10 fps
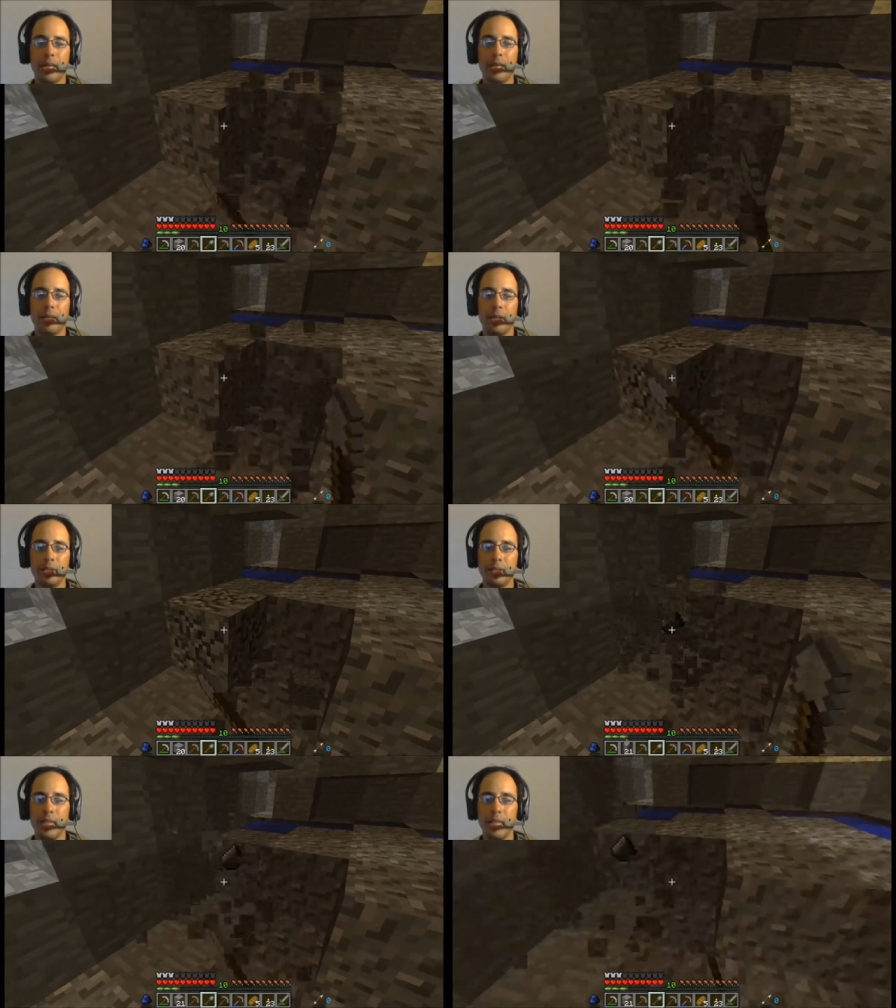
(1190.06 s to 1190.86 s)
Sorry, I got kind
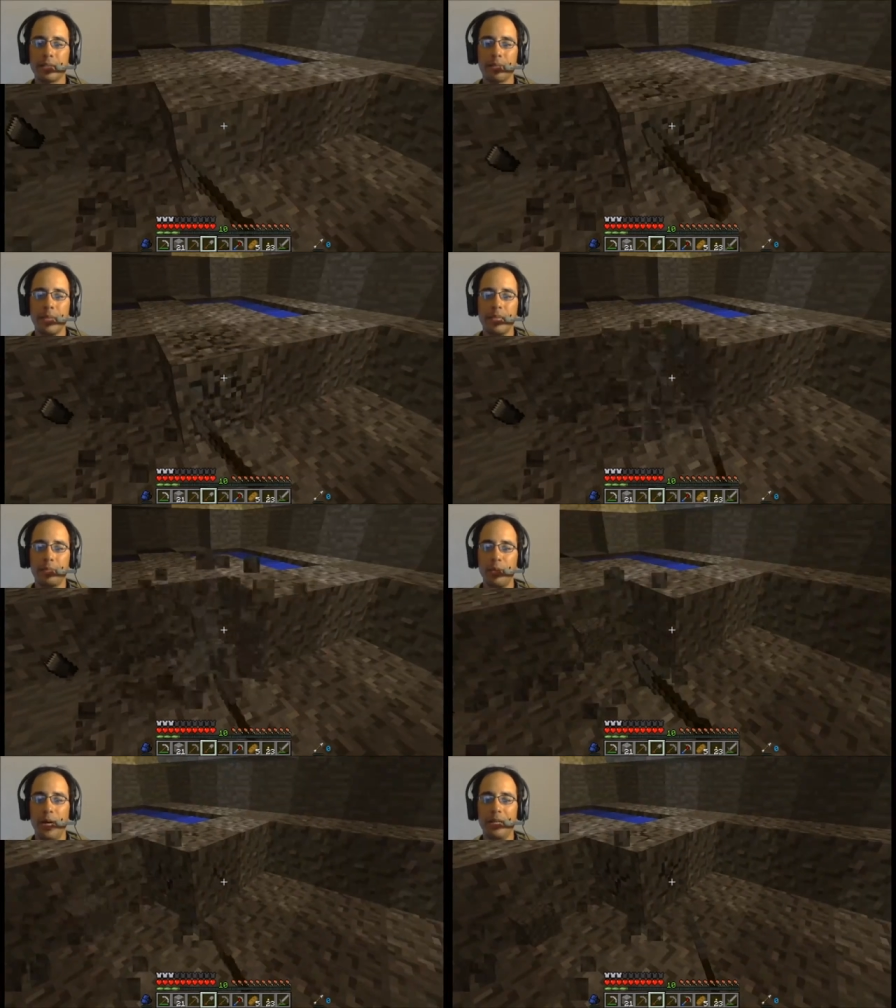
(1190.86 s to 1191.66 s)
of lost in Hexxit,
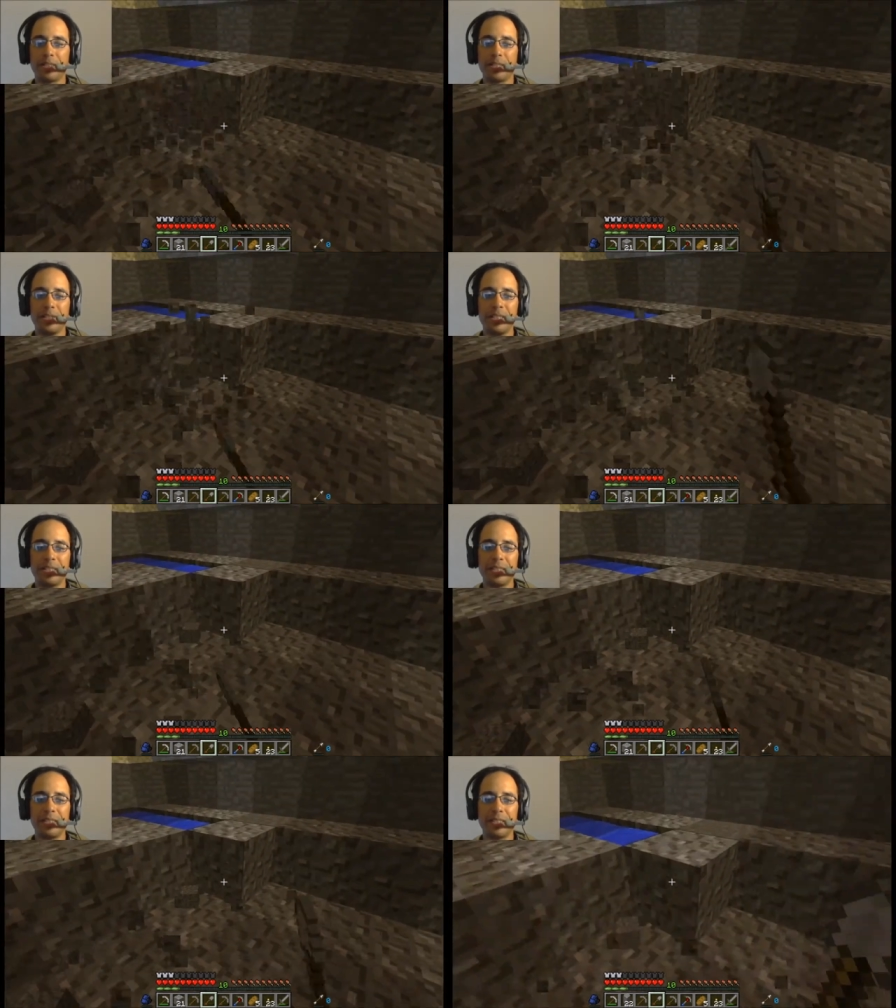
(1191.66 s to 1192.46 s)
man. It's been a while since I've
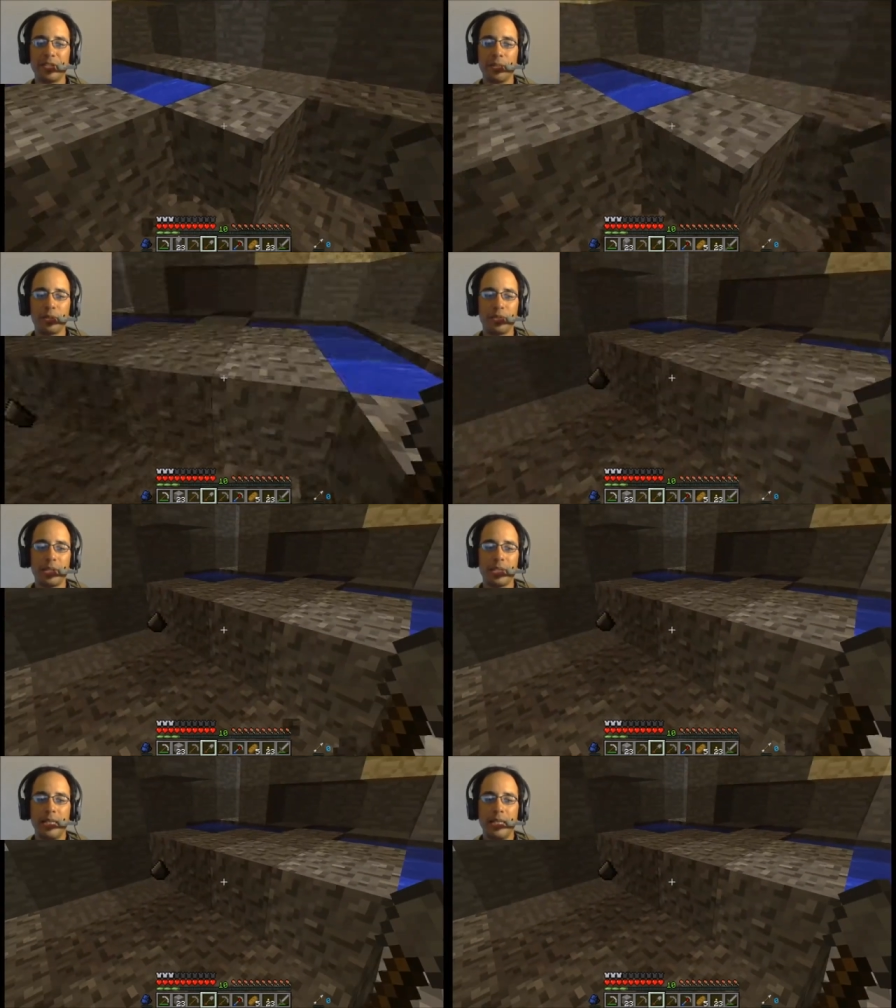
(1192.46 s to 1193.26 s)
done this. This is so
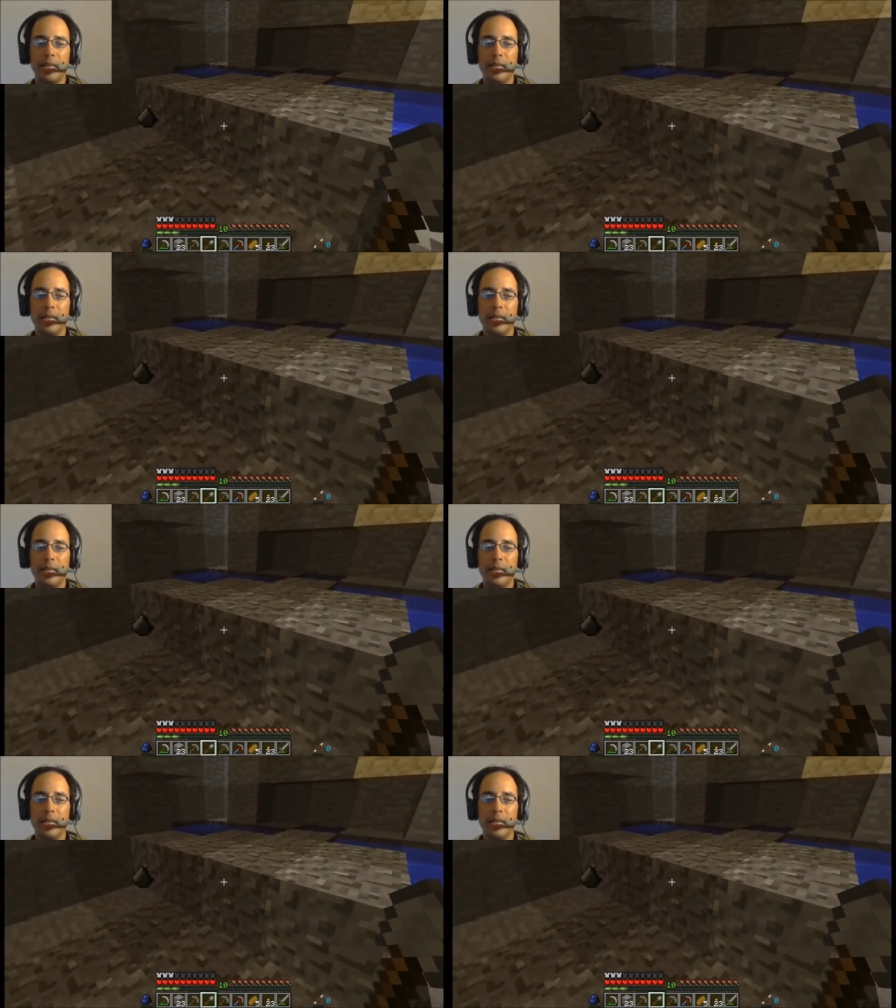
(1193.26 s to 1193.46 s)
much fun.